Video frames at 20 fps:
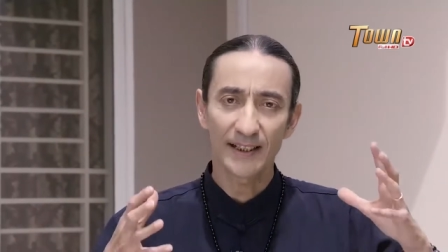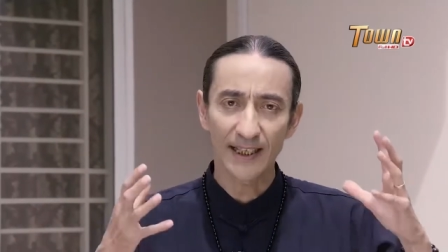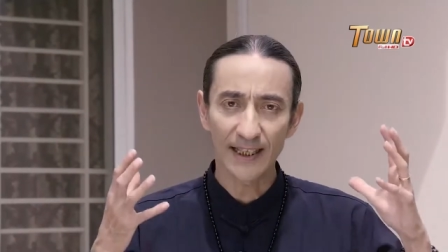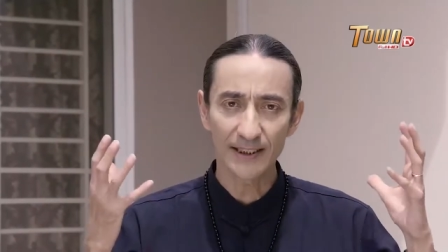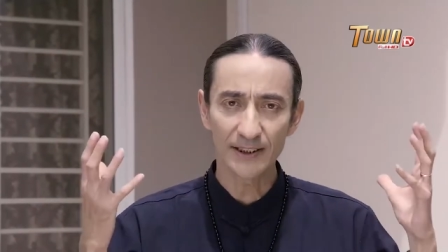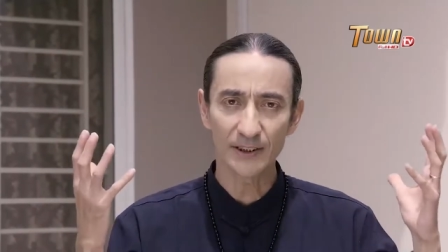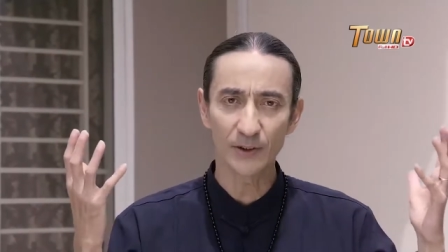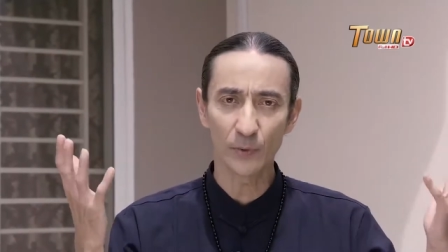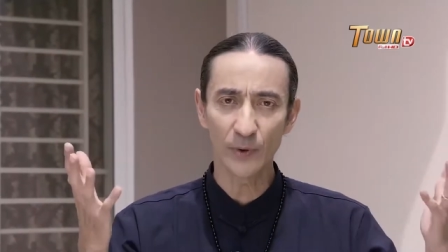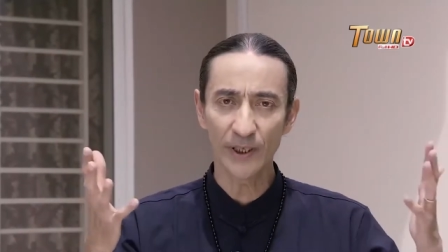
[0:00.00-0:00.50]

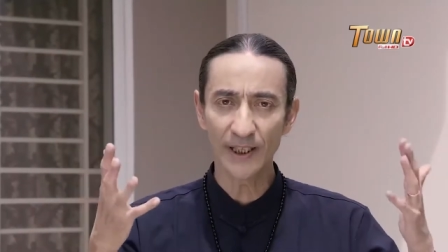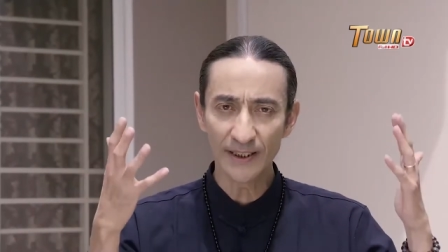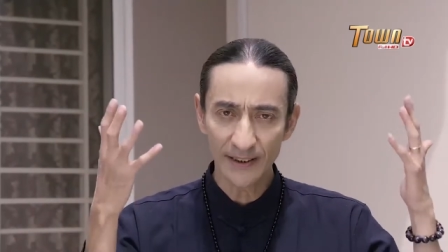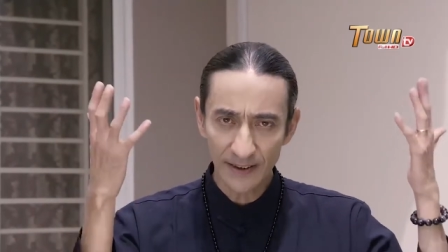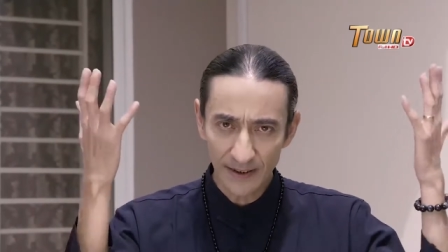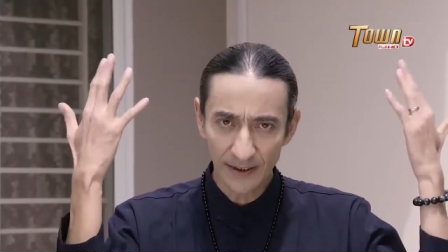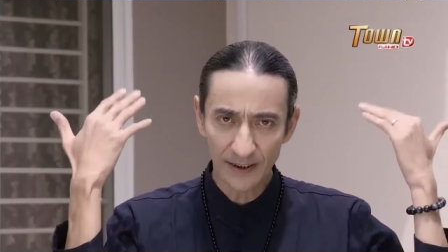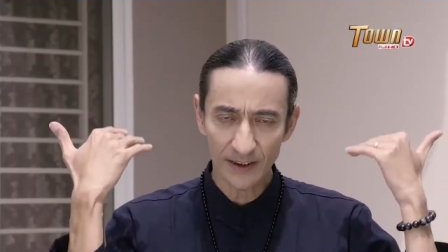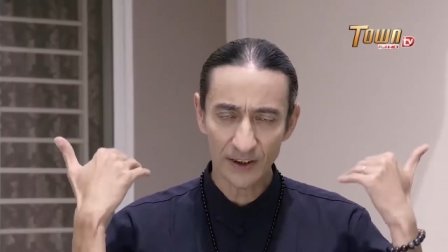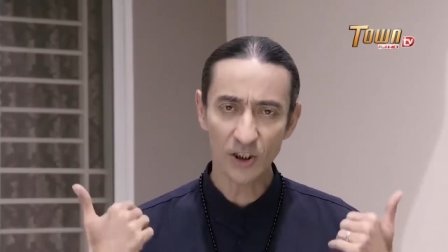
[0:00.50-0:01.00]
and wind
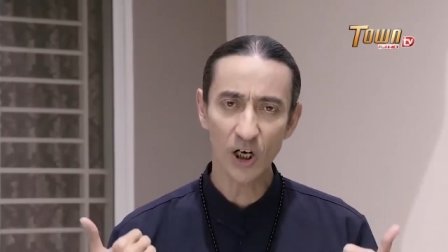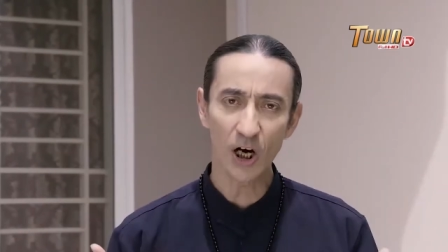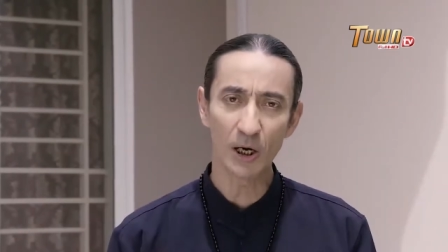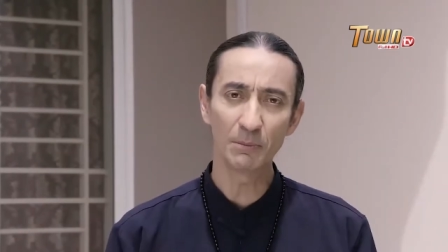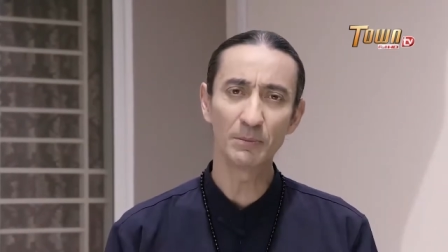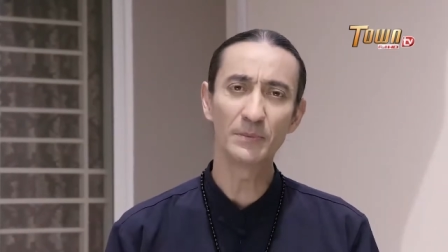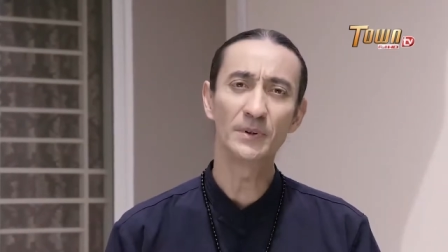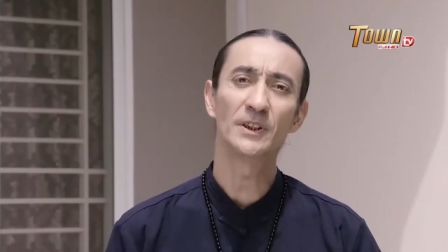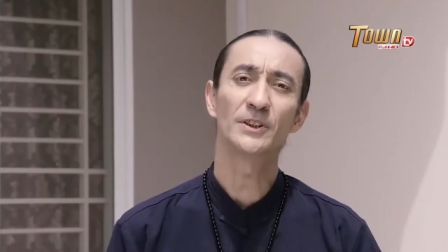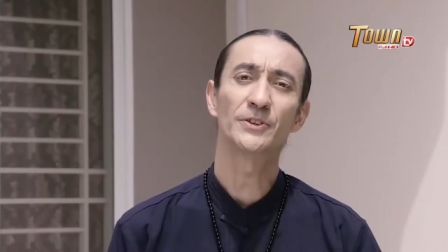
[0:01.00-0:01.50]

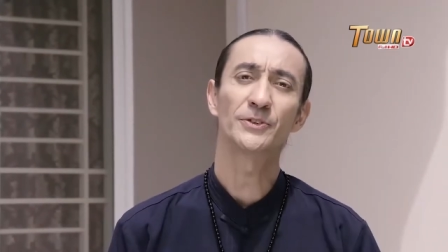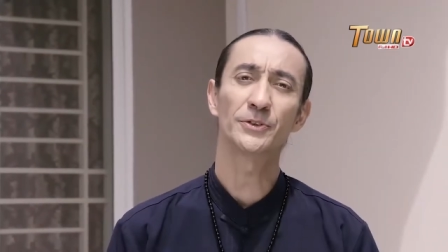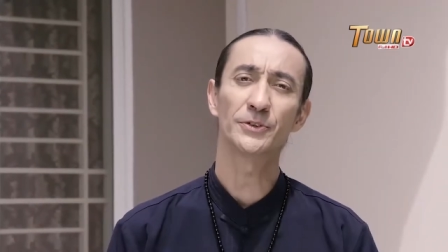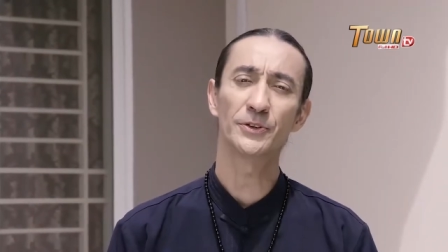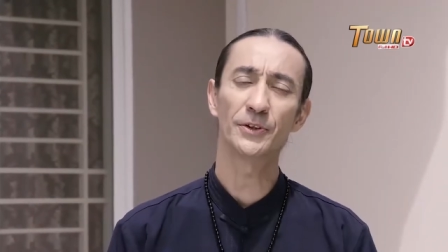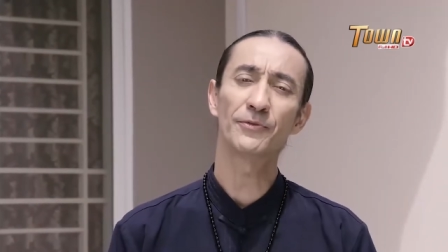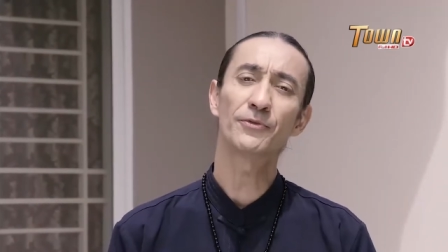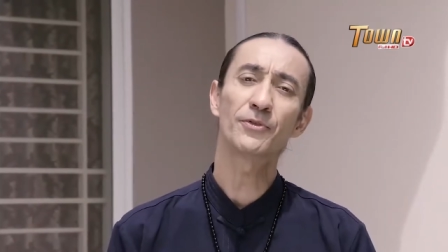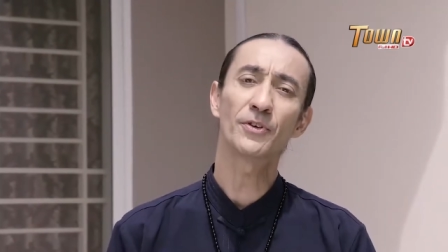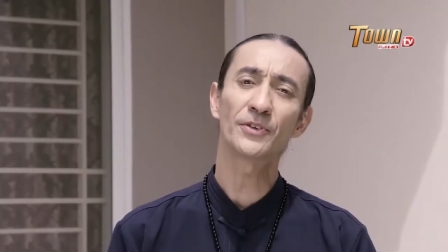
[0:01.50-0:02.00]
come to
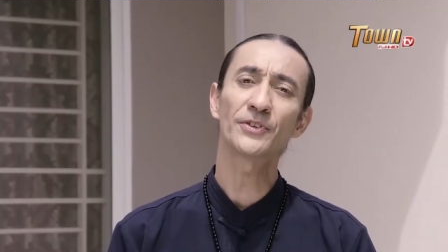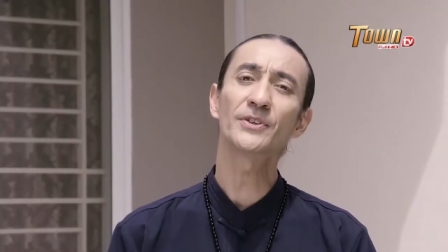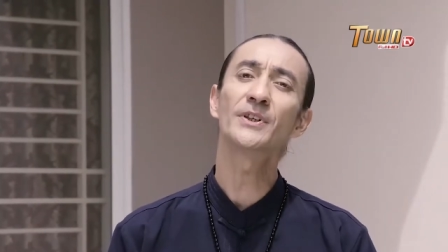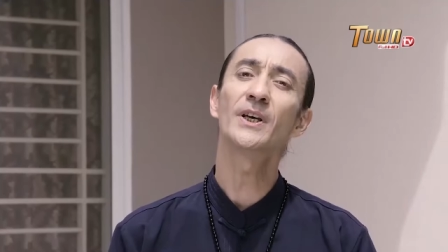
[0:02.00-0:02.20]
the front